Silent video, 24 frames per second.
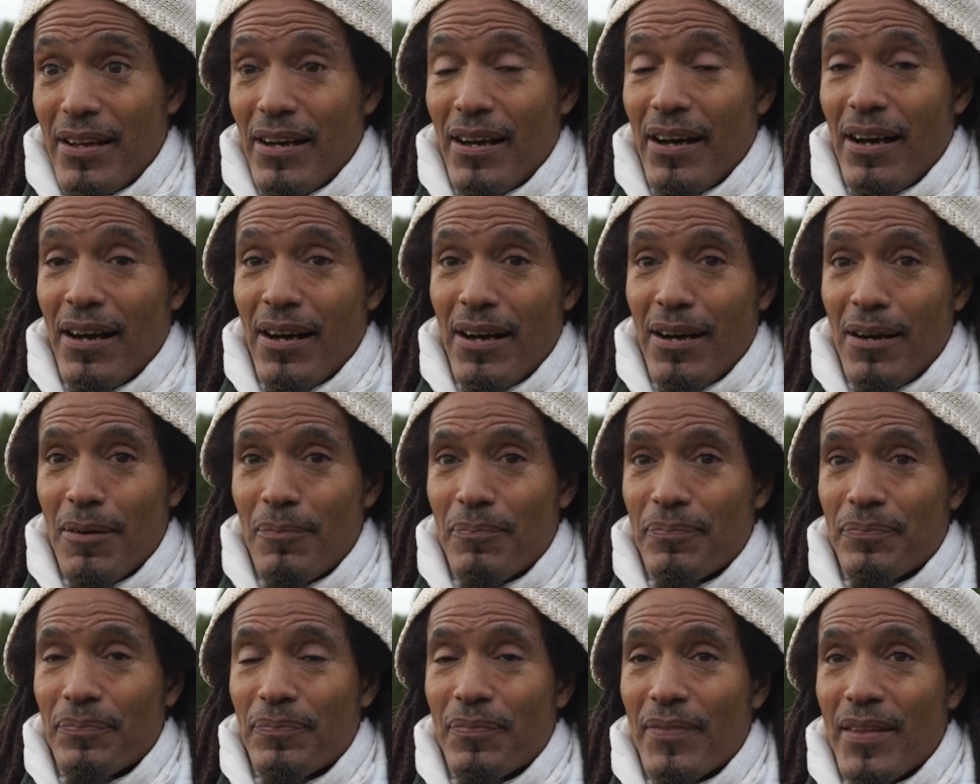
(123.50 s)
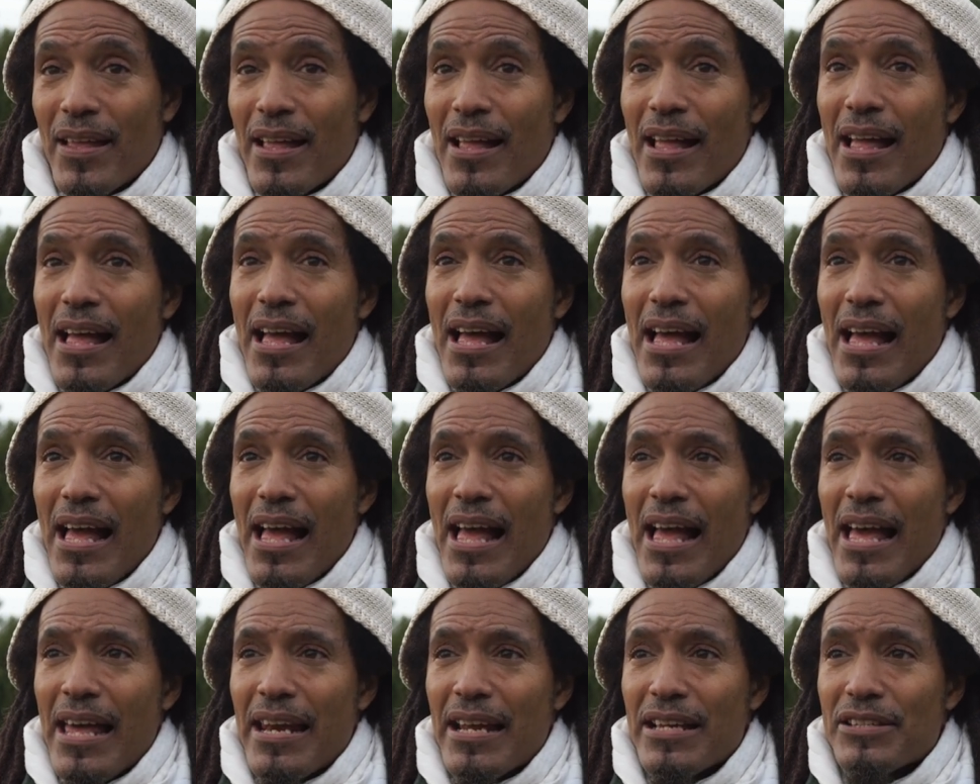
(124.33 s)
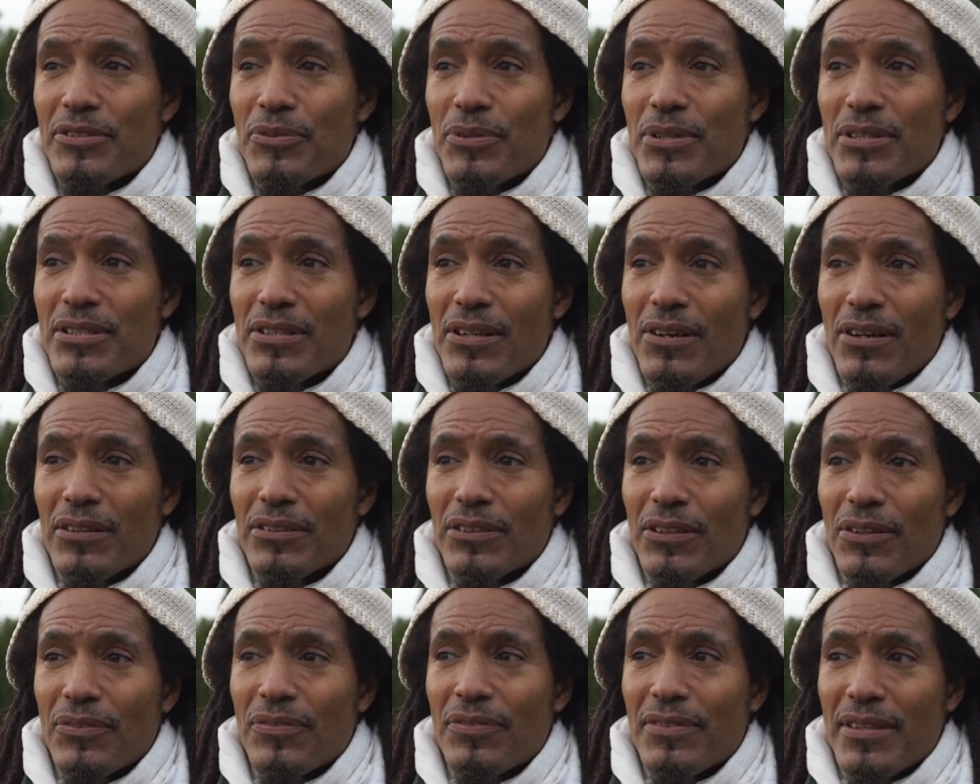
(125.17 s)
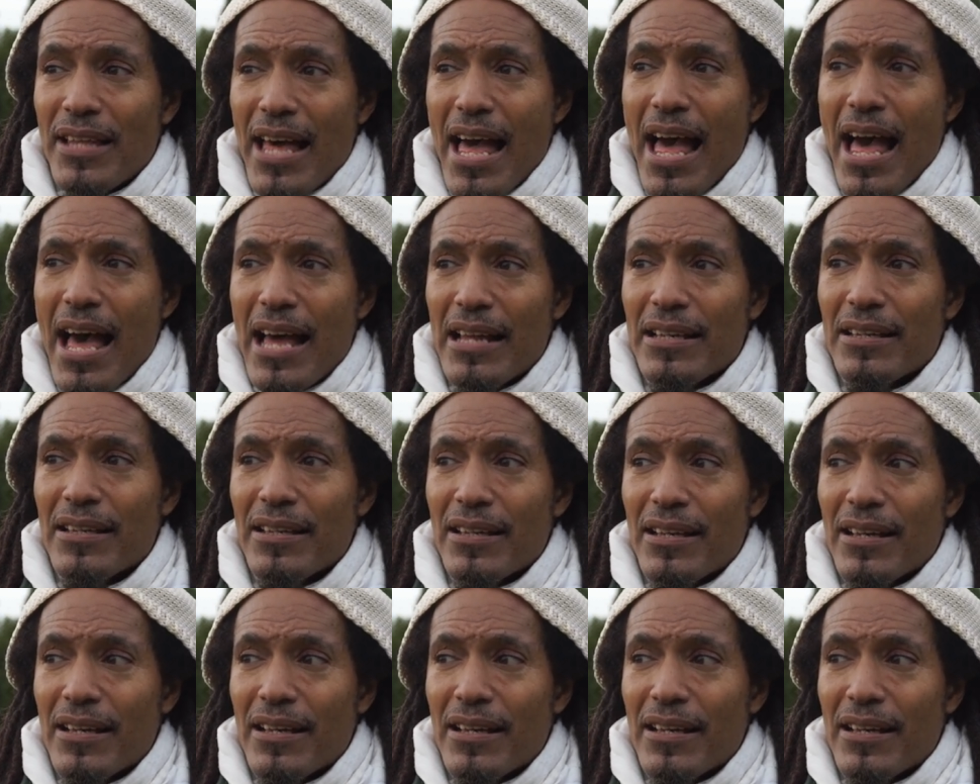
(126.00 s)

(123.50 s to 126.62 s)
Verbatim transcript: Um, and as a result of that,